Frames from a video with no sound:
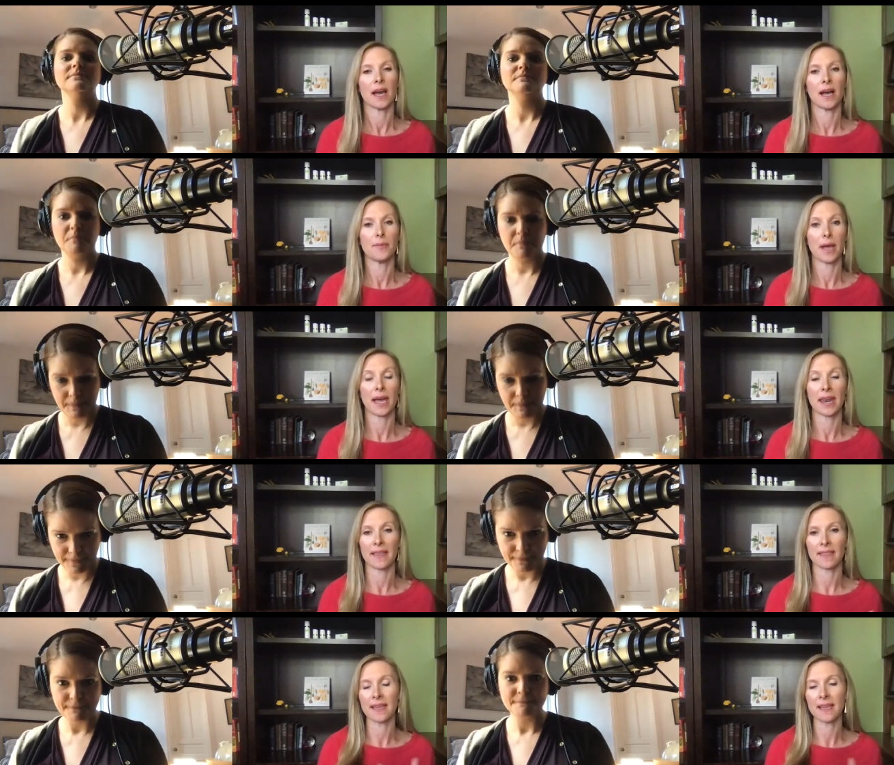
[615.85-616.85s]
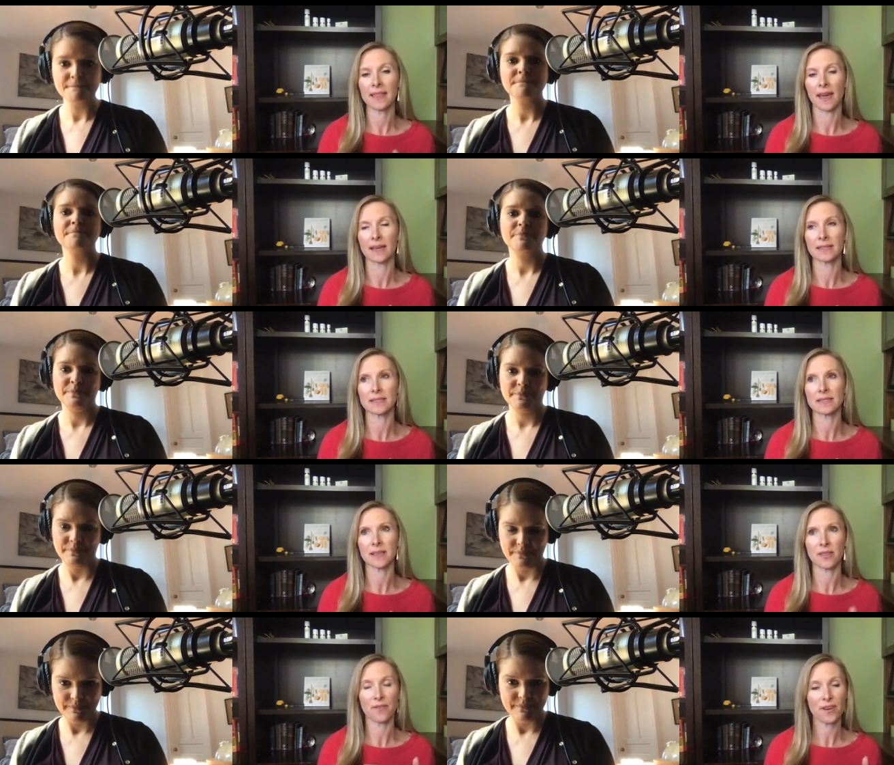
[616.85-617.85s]
Speaker 1: Um, and I think that
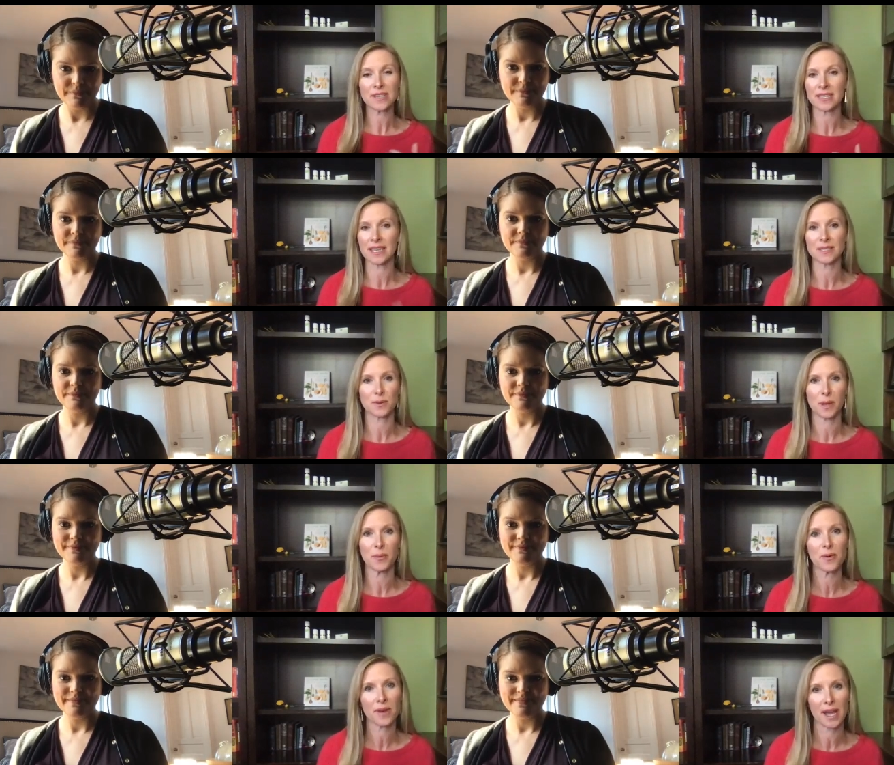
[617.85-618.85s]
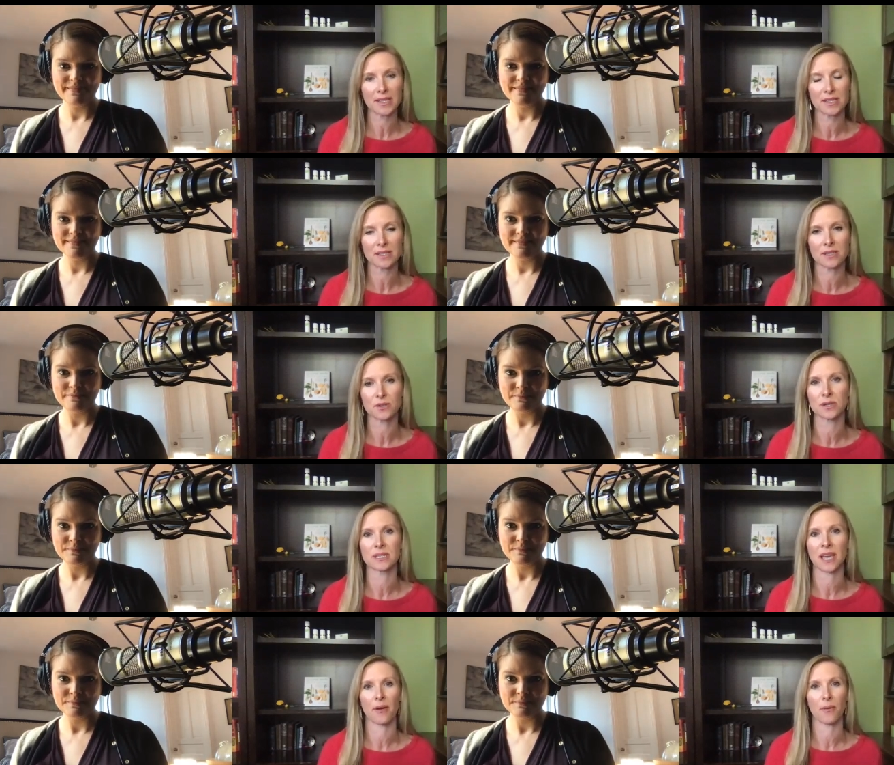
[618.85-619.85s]
the first thing is when people react to essential
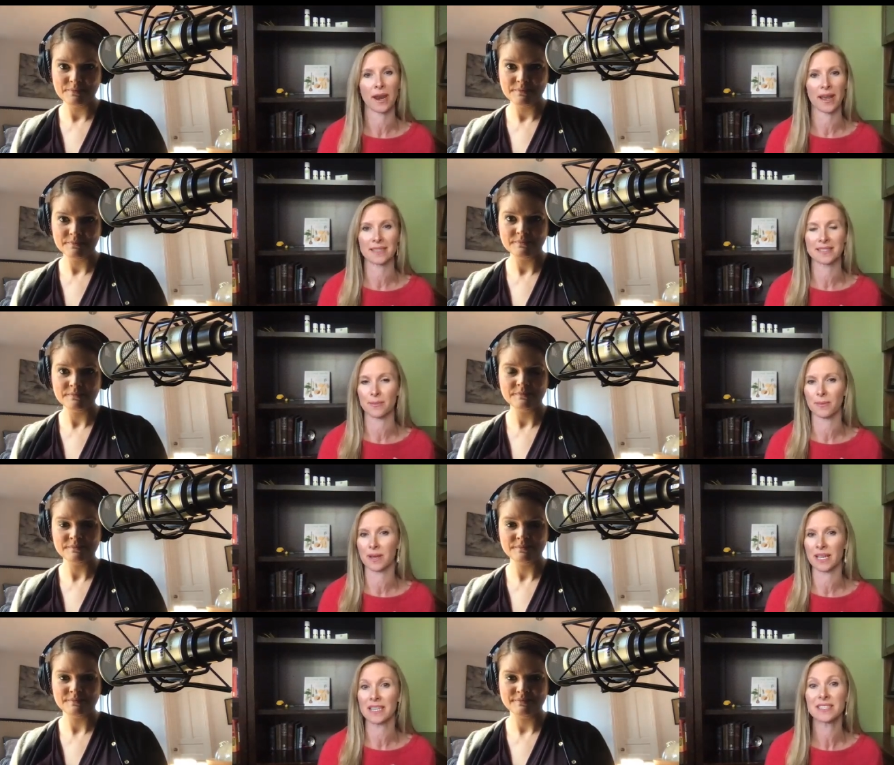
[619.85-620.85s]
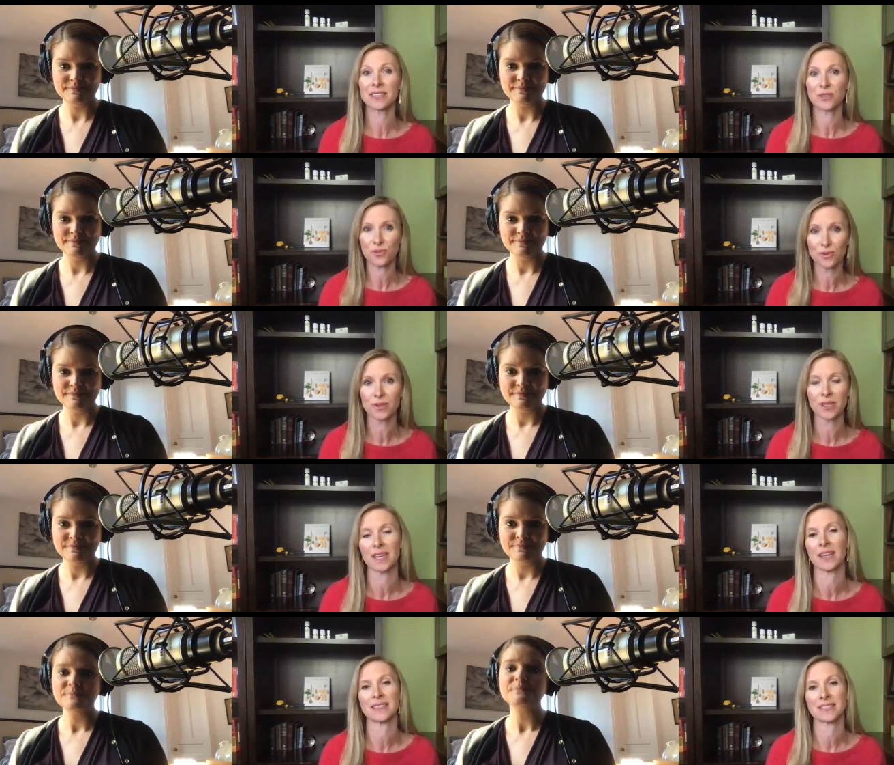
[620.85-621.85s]
oils, I want to ask them, is it
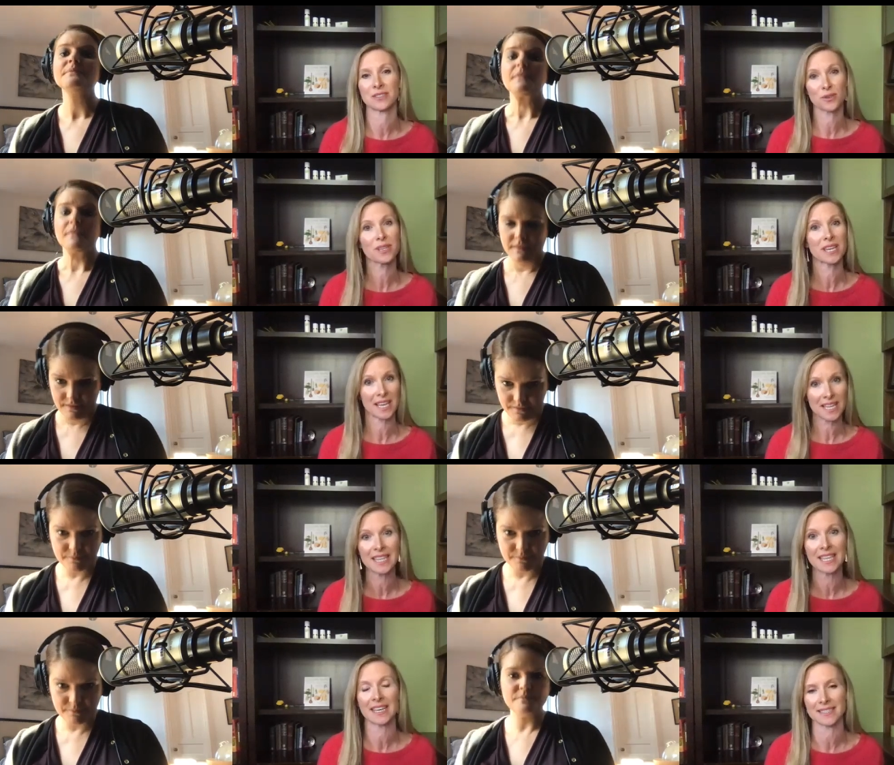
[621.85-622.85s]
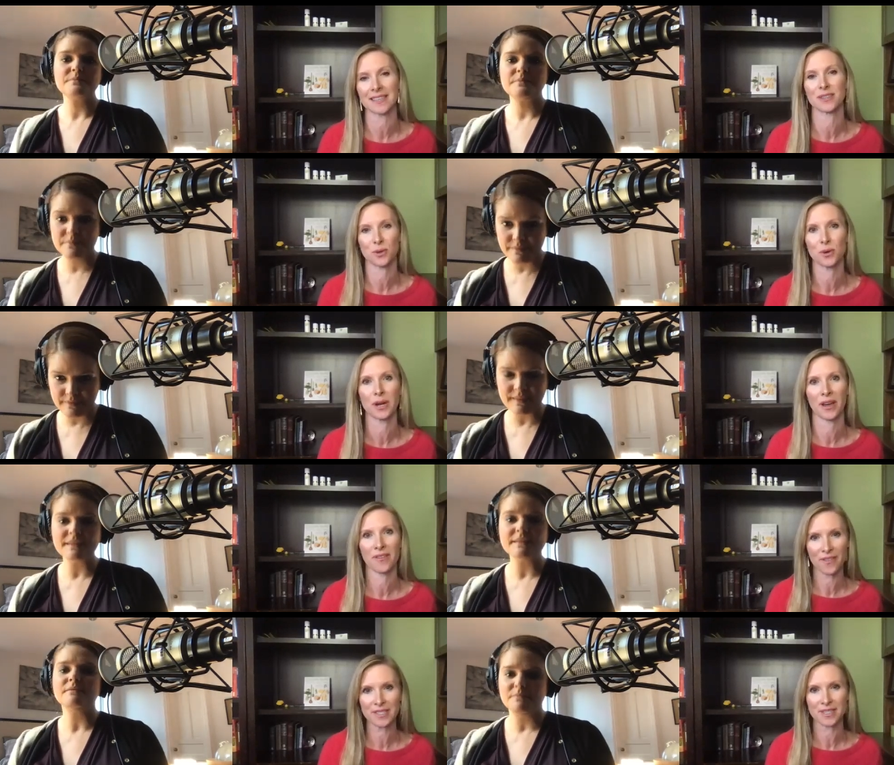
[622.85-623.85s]
truly, is it truly a clean essential oil?
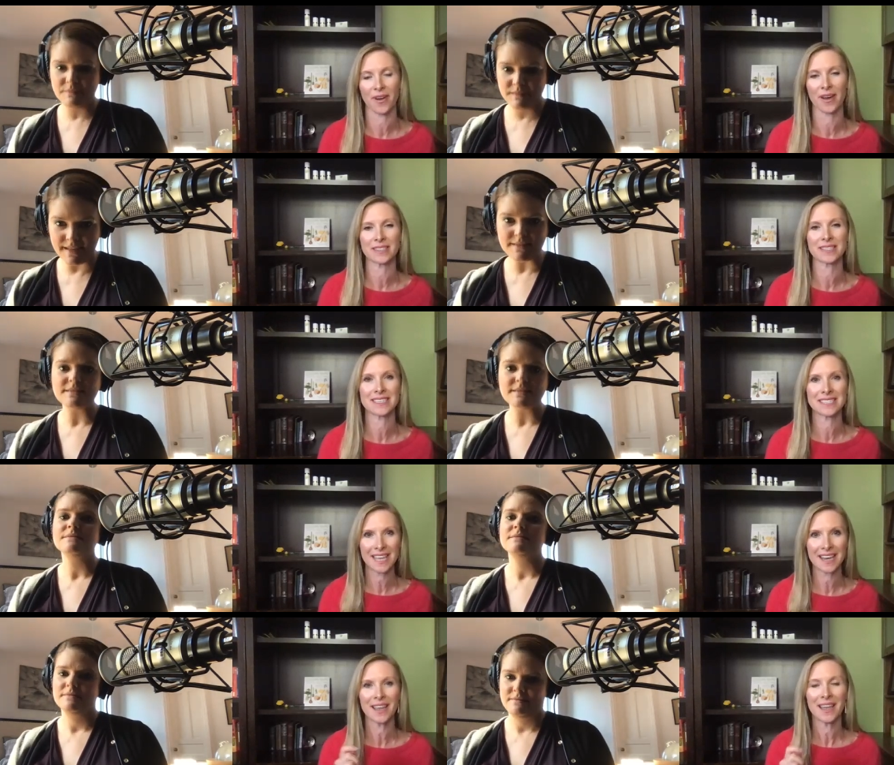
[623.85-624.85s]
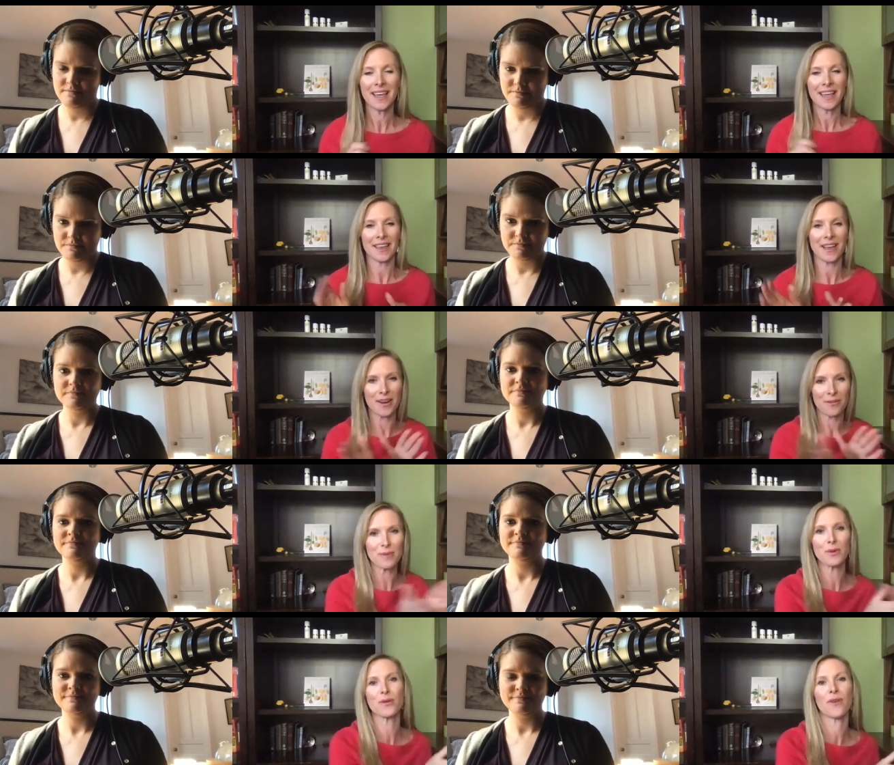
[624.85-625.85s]
First of yes. all, because then you got to
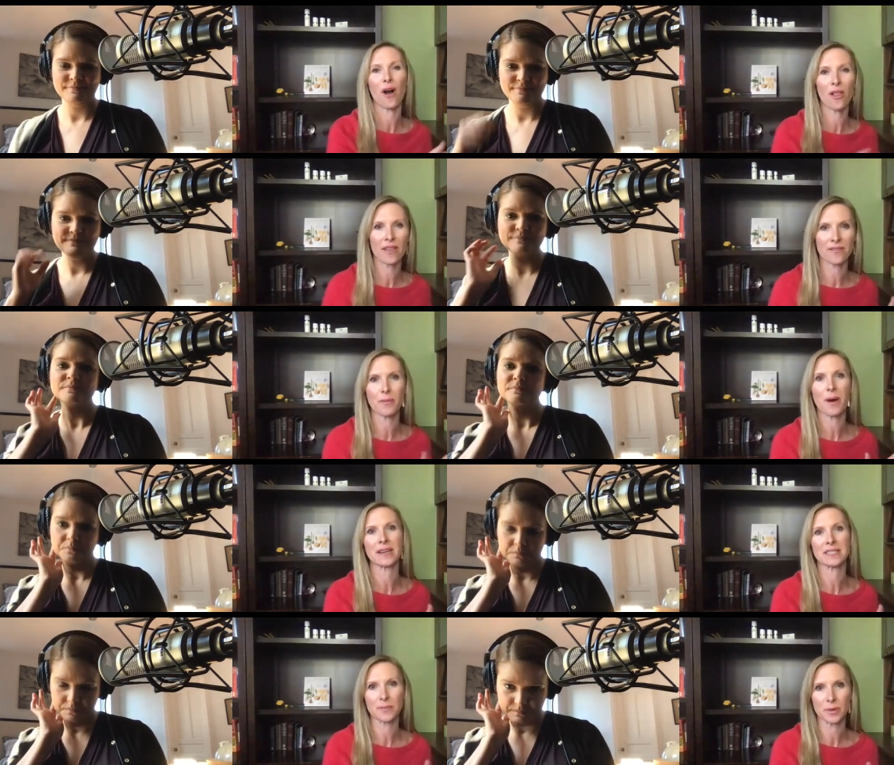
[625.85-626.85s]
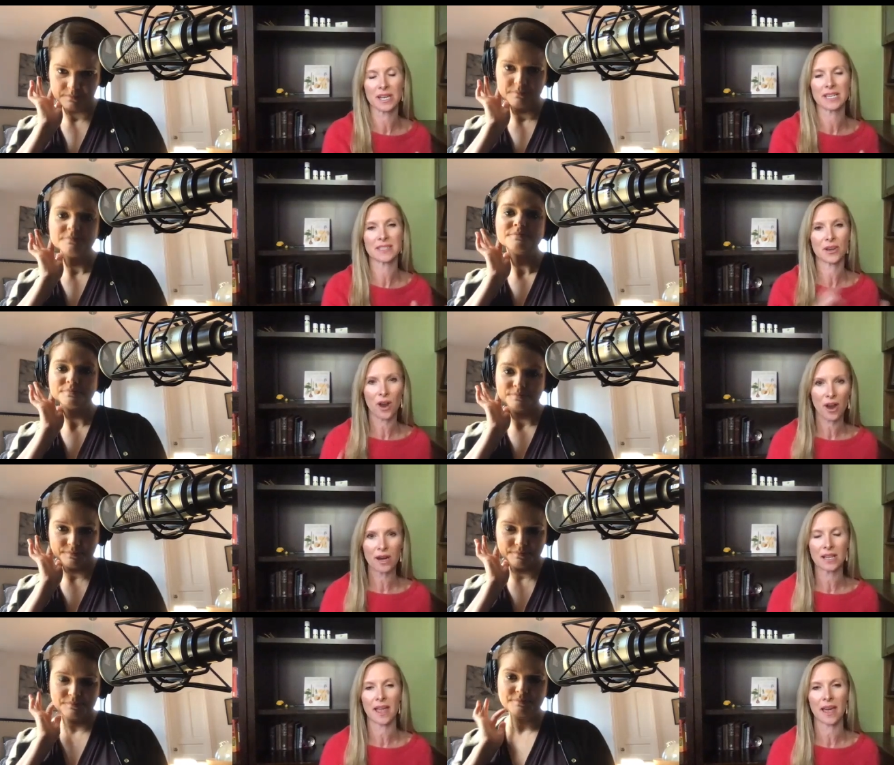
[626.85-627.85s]
remove all of the possible, because there are
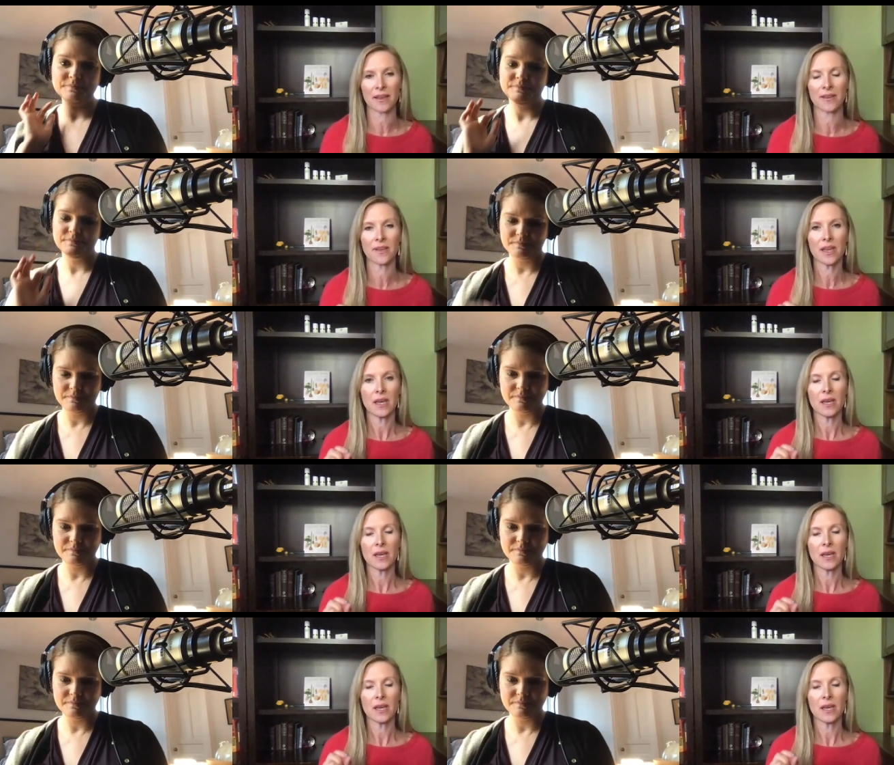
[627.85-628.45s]
a lot of